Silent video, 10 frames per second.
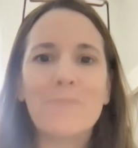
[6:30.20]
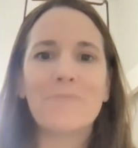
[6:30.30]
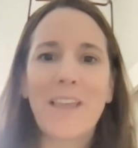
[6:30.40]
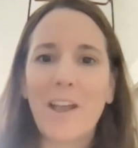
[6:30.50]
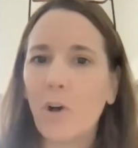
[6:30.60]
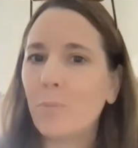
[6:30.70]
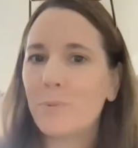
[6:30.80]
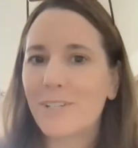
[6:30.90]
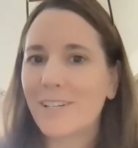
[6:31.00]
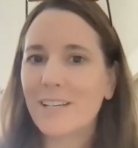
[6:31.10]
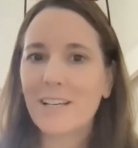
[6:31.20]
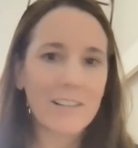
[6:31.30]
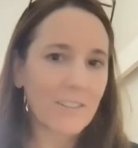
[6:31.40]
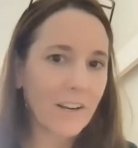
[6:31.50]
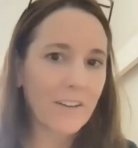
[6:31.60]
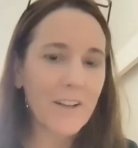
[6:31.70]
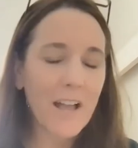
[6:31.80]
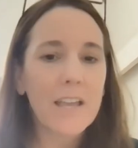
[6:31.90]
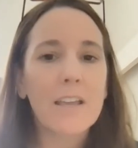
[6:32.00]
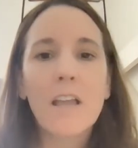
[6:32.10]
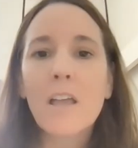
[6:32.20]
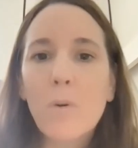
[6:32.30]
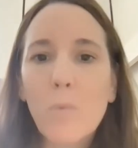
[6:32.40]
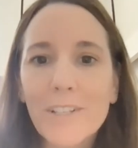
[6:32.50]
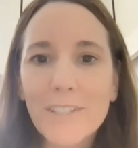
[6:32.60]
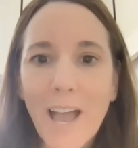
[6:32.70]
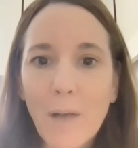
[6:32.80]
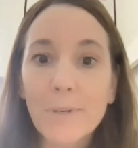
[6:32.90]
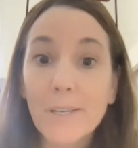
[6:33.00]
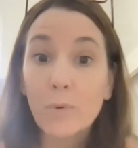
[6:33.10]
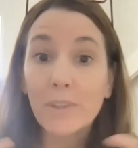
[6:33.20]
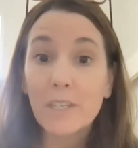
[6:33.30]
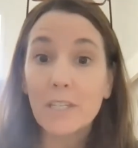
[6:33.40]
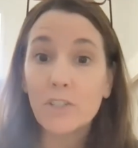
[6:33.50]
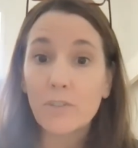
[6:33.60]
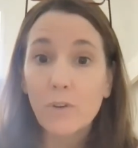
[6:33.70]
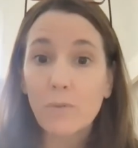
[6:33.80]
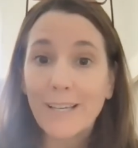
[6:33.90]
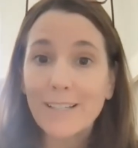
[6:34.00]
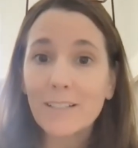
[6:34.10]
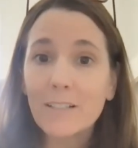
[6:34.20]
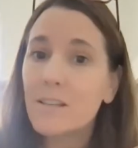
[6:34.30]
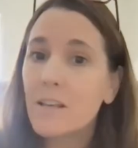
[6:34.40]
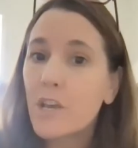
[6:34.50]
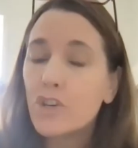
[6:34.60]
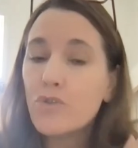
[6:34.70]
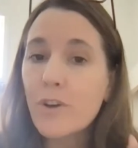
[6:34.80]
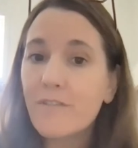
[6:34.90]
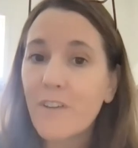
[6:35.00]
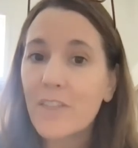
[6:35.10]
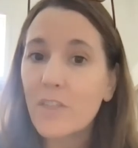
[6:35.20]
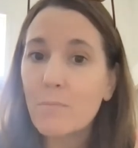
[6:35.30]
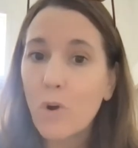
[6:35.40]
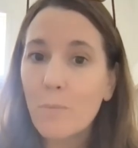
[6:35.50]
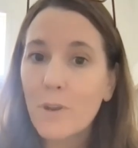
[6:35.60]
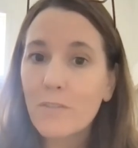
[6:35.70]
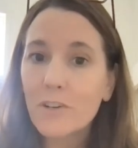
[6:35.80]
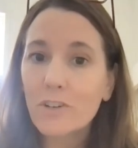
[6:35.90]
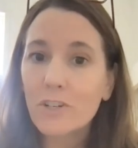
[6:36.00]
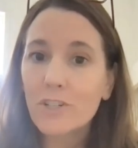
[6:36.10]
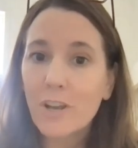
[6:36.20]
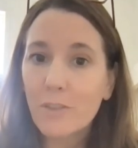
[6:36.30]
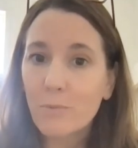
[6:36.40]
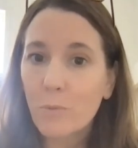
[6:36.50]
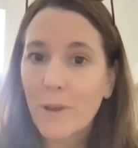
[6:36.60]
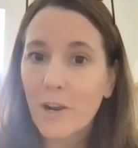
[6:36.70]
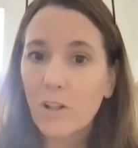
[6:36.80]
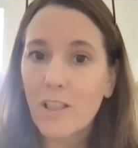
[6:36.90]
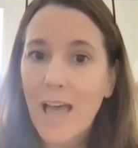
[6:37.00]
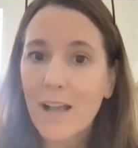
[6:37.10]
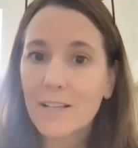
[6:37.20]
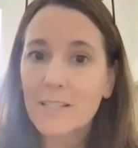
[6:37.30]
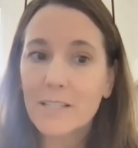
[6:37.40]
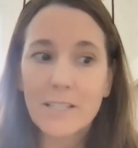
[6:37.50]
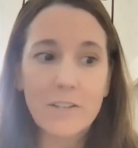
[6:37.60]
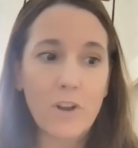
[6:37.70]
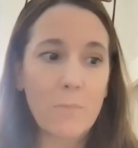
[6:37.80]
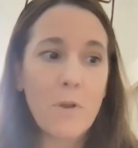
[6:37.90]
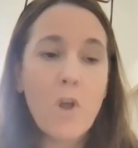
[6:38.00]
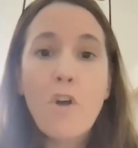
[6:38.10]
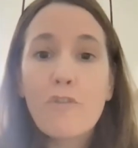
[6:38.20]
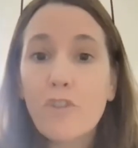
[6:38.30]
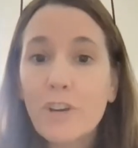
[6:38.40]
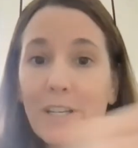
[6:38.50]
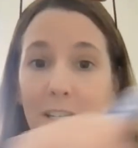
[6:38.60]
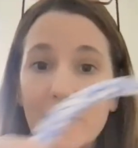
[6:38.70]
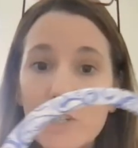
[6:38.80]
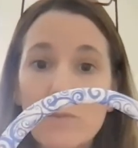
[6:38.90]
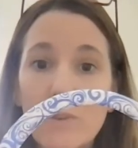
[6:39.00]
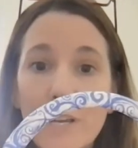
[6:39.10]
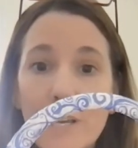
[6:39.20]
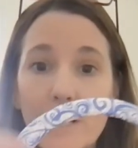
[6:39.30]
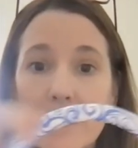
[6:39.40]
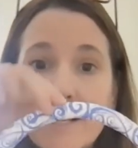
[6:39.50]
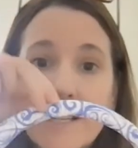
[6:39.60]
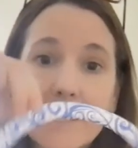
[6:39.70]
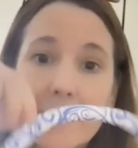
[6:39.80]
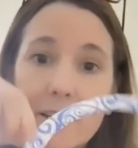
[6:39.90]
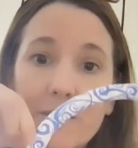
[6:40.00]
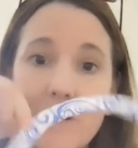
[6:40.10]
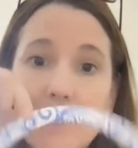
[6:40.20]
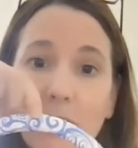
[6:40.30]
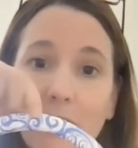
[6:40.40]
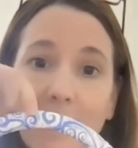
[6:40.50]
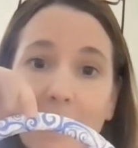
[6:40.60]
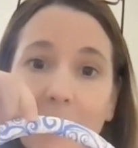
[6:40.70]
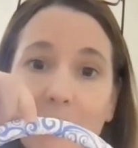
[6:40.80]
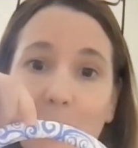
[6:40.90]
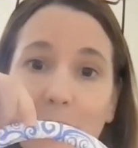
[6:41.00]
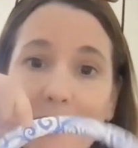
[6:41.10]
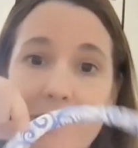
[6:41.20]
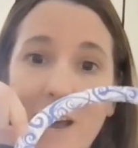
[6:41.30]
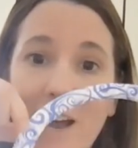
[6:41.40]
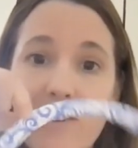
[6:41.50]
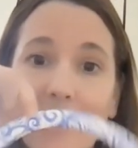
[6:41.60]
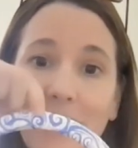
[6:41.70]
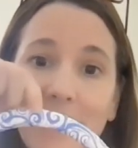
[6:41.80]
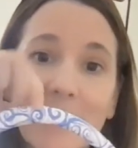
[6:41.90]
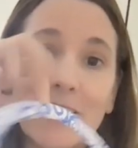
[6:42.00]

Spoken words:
helped clarify what's happening with each of the rings. You can find the moment of inertia through the parallel axis theorem for each ring individually. So we have that one,